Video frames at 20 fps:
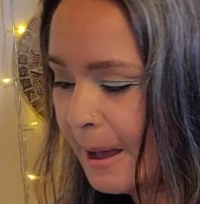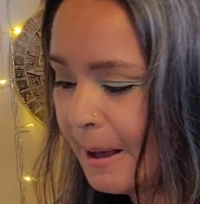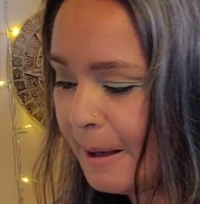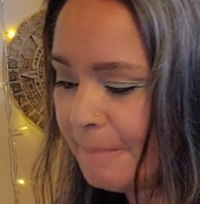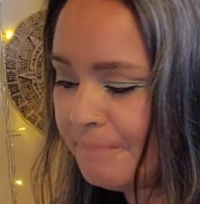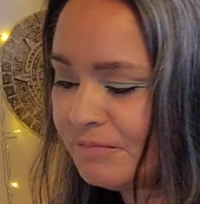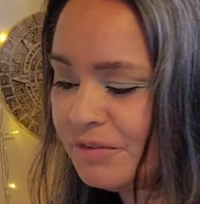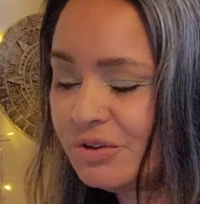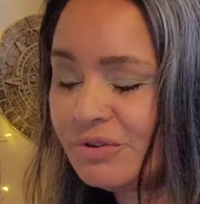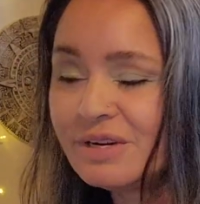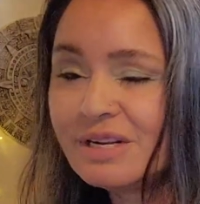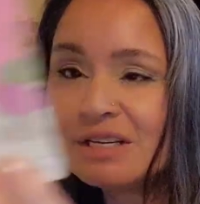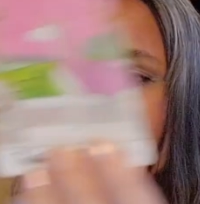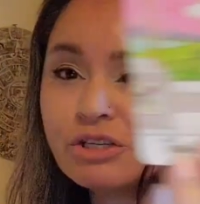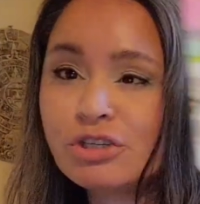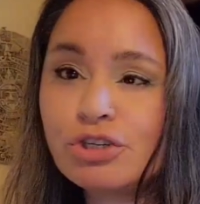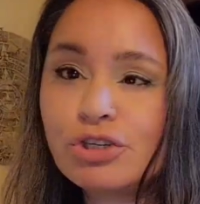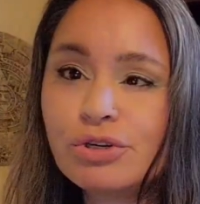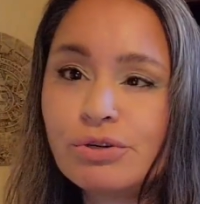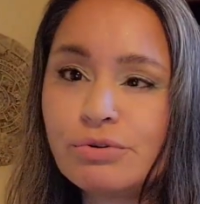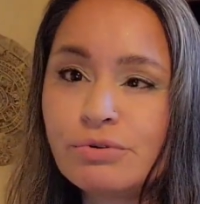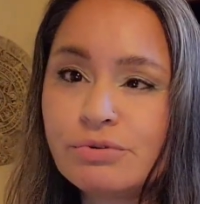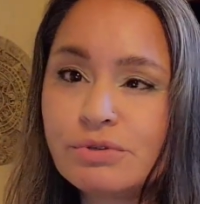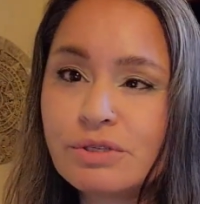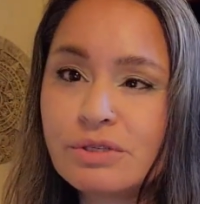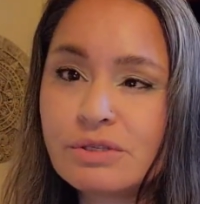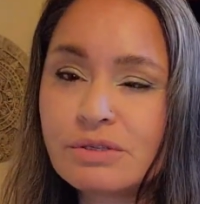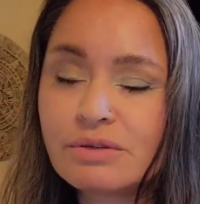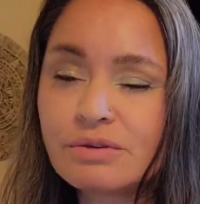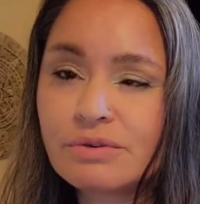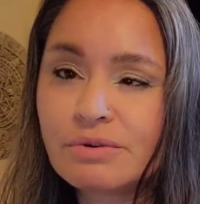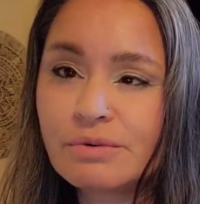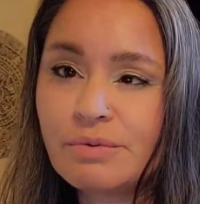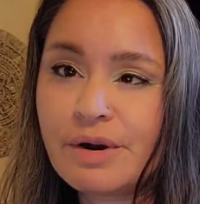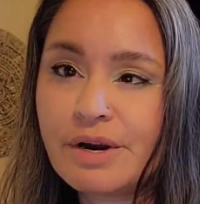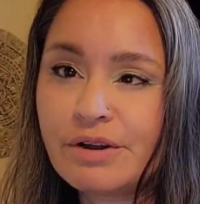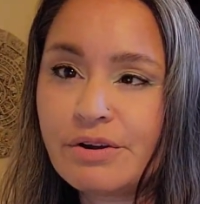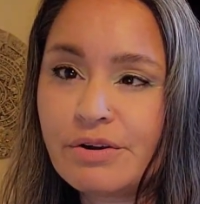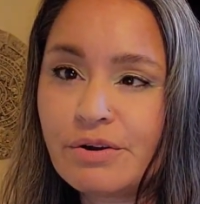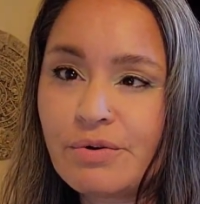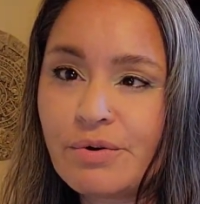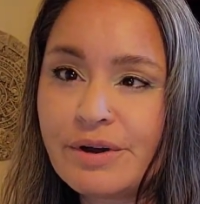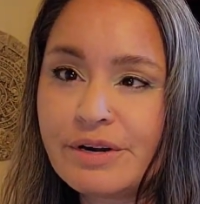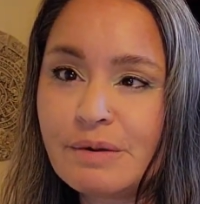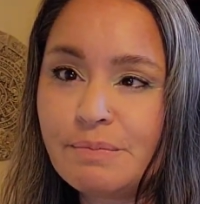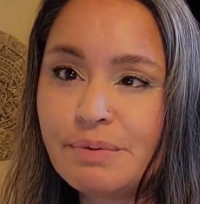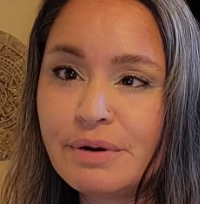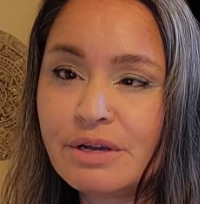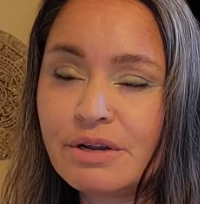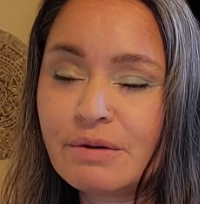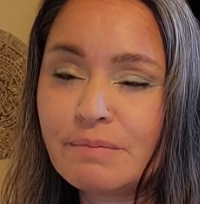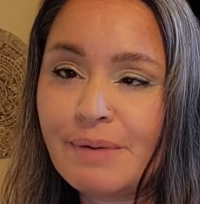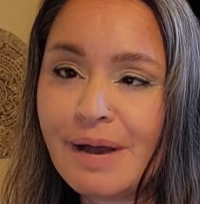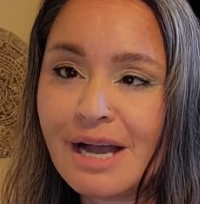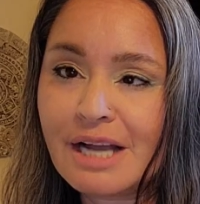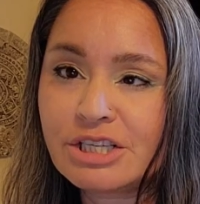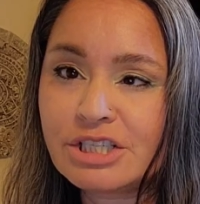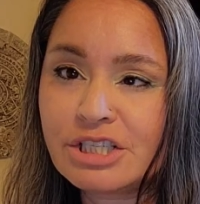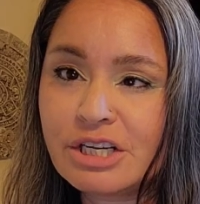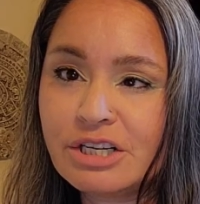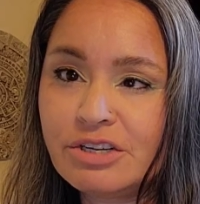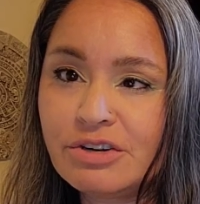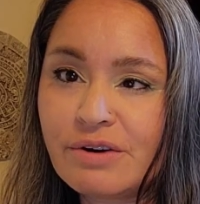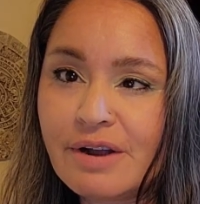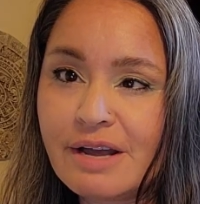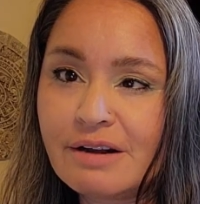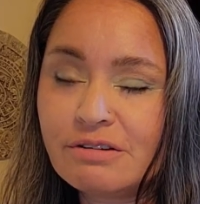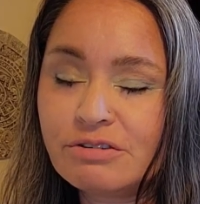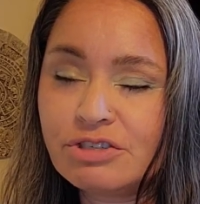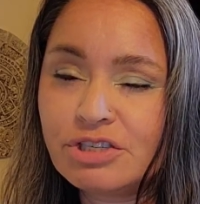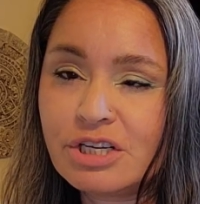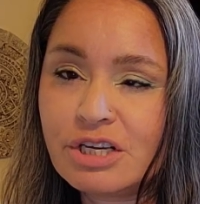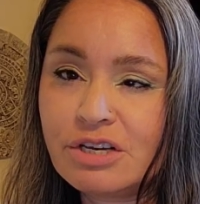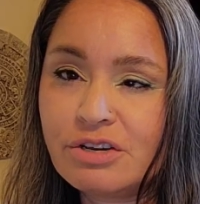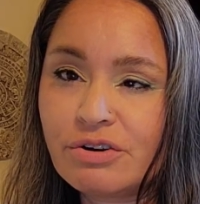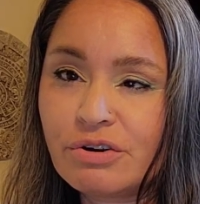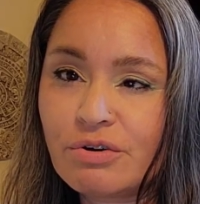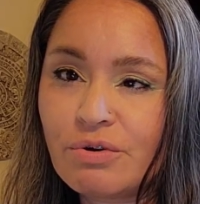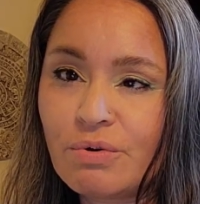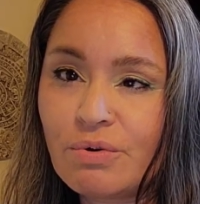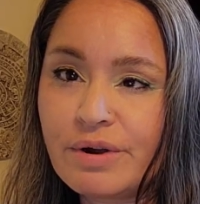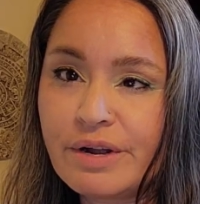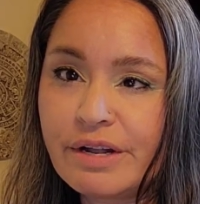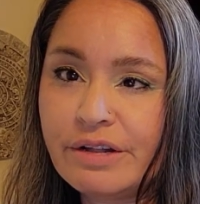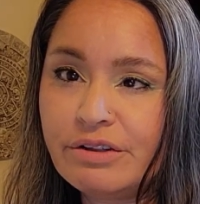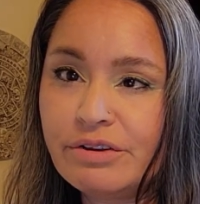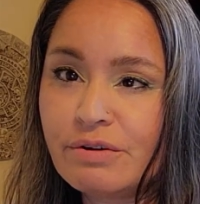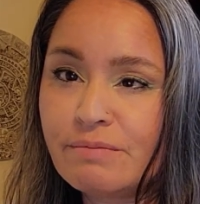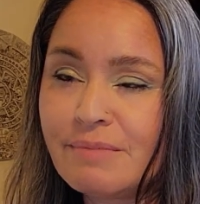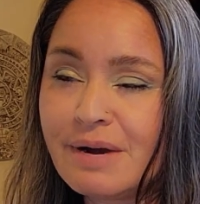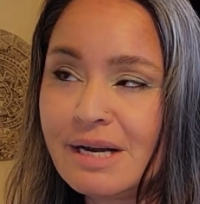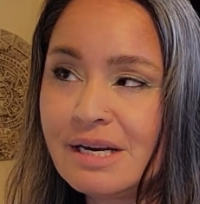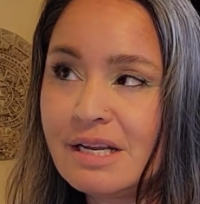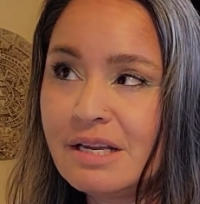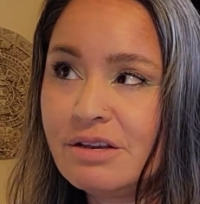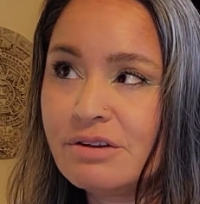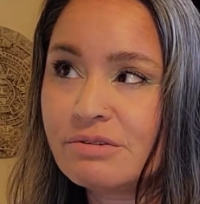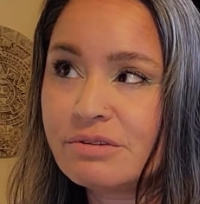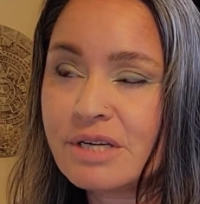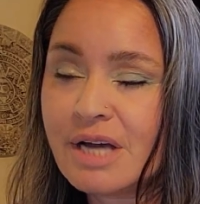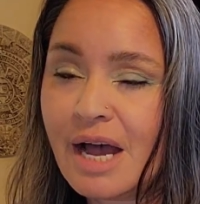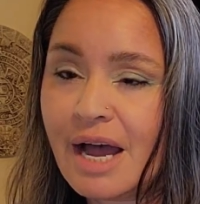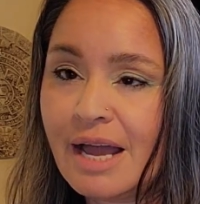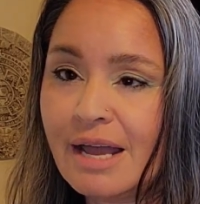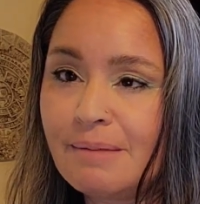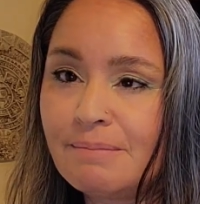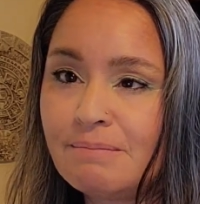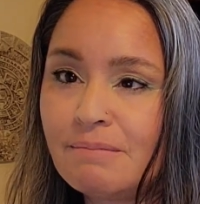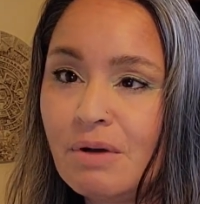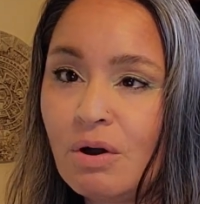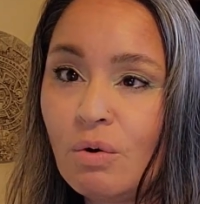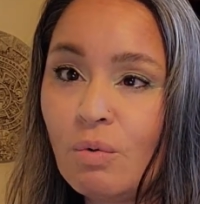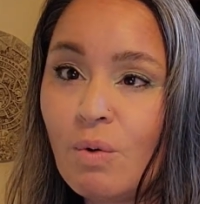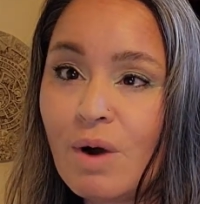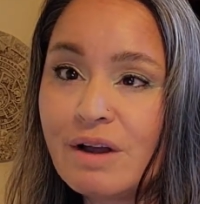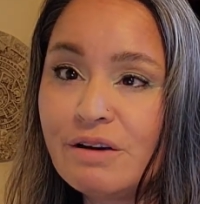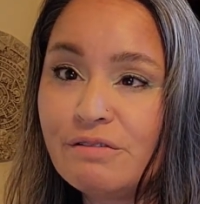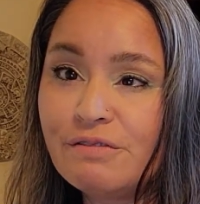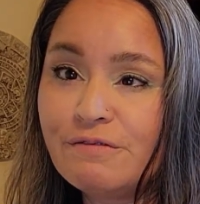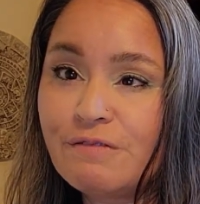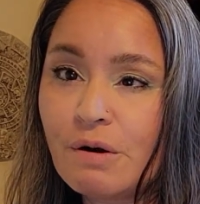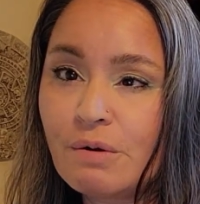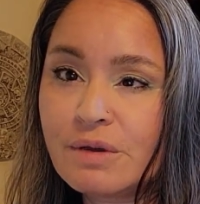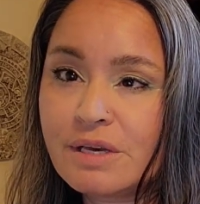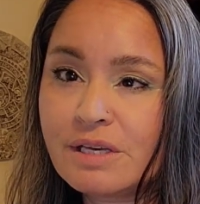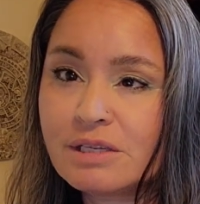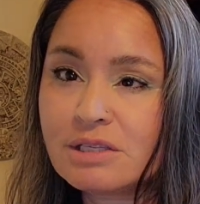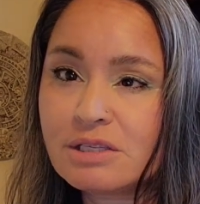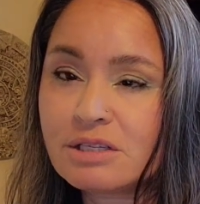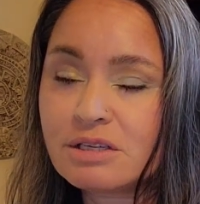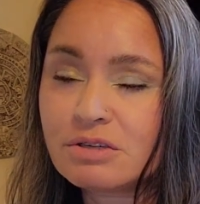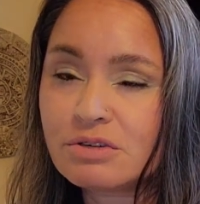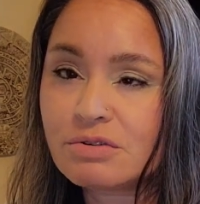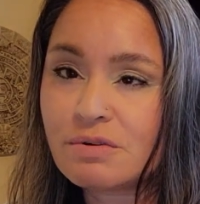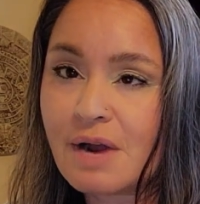um, you need to choose where you're going to put your passion, your energy, your coin, your money, your time, one focused